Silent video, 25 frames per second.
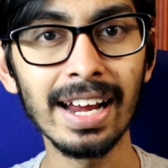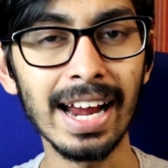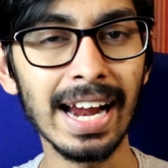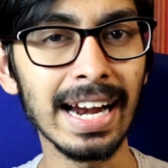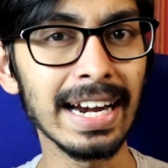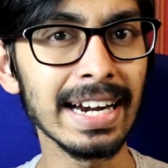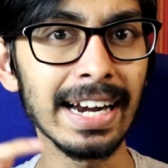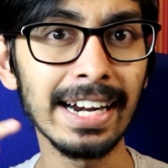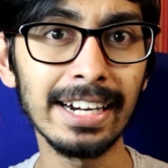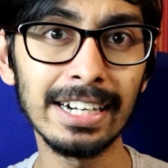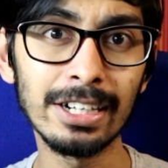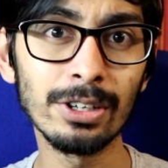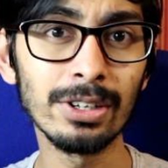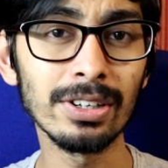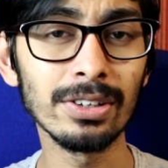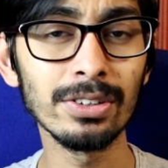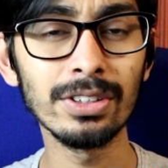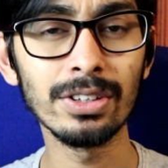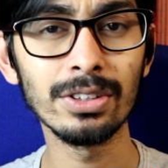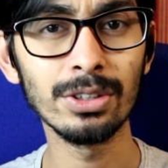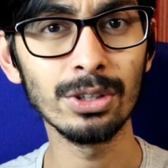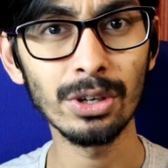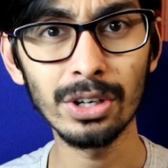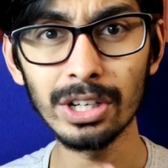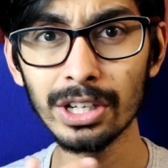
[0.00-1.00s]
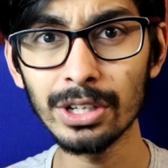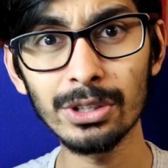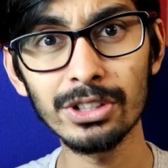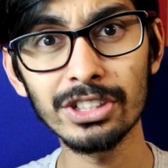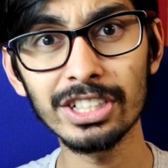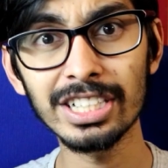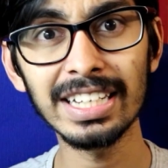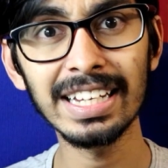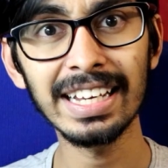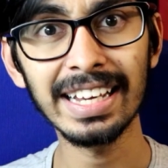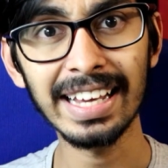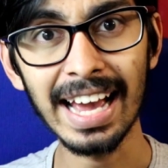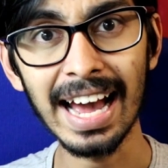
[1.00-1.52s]
and I don't
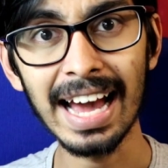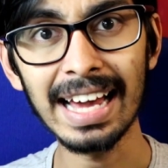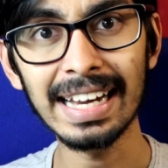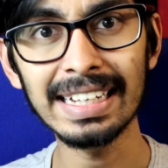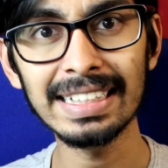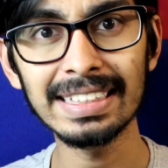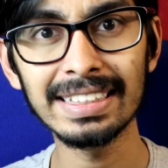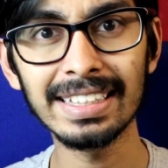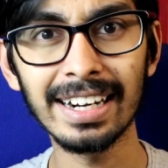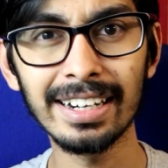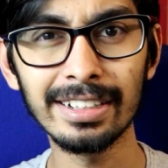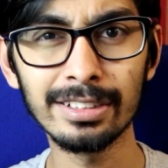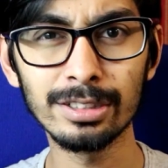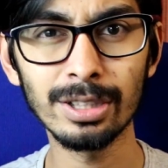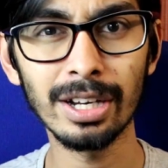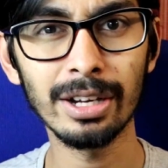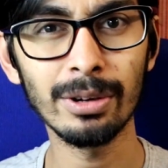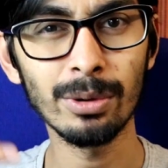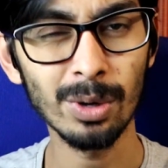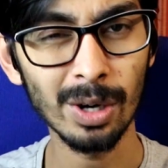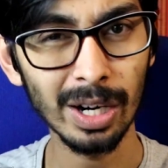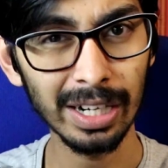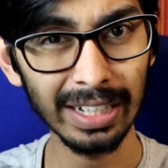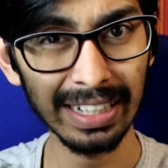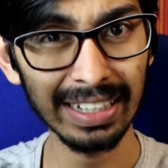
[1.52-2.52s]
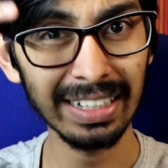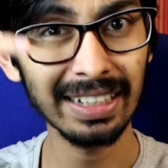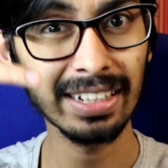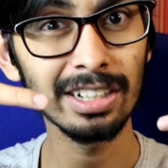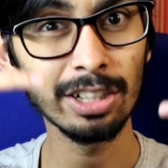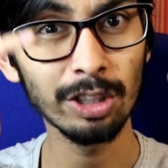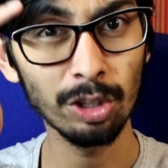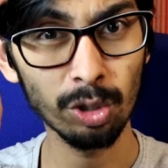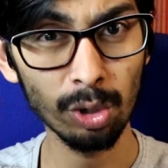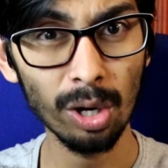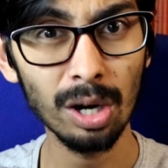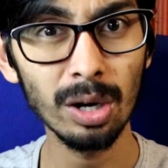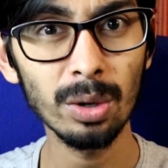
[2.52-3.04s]
usually carry that, so I wanted a
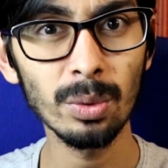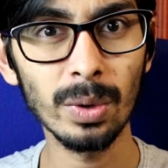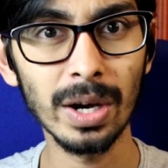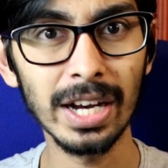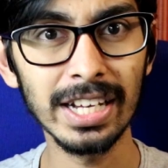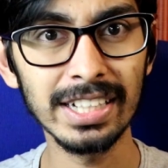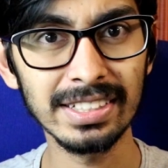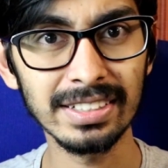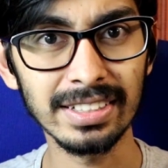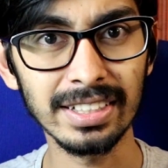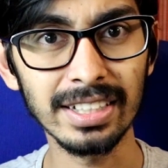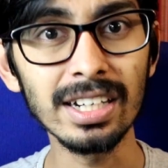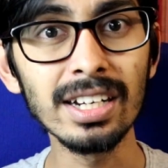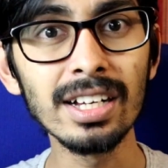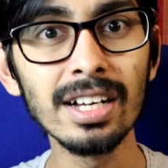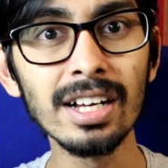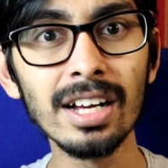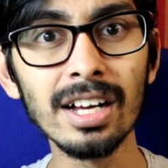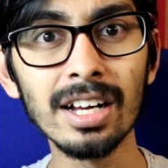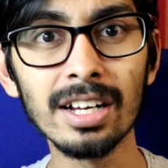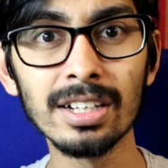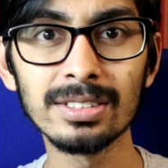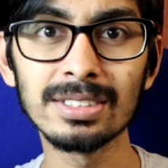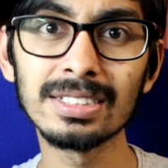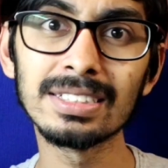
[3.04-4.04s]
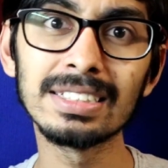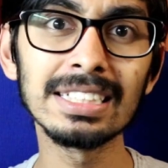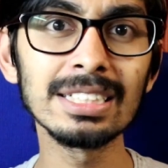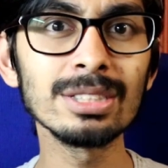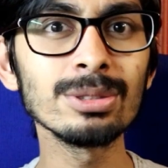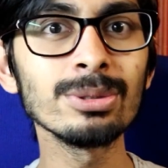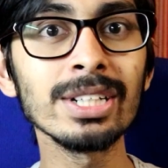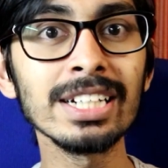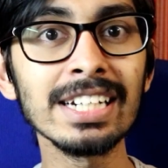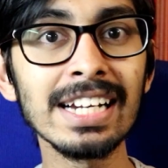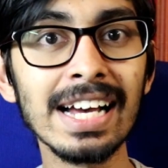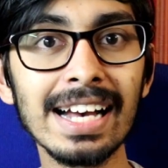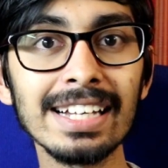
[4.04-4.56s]
dual visor. So
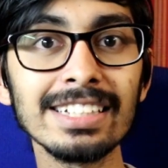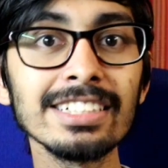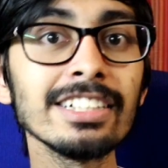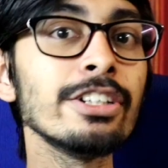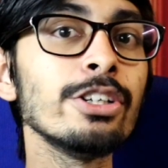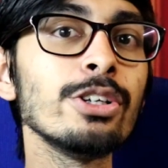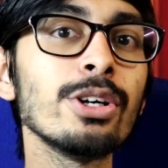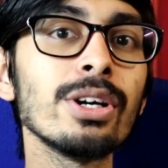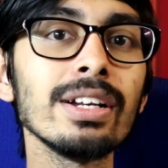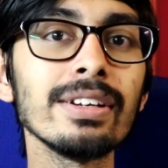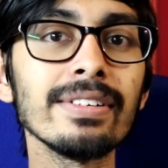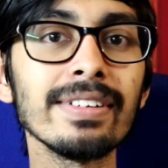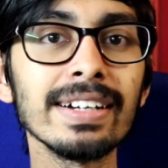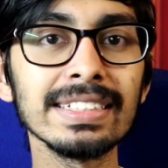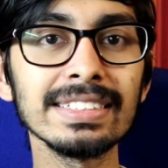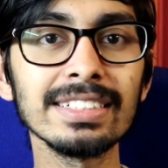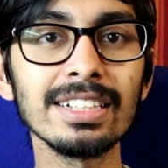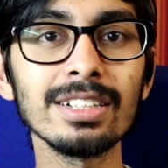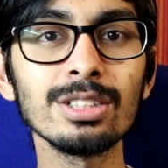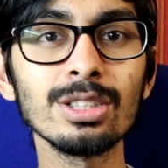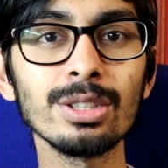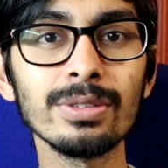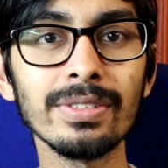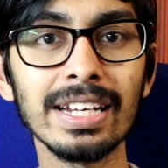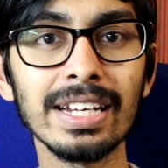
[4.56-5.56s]
this one has a dual visor, so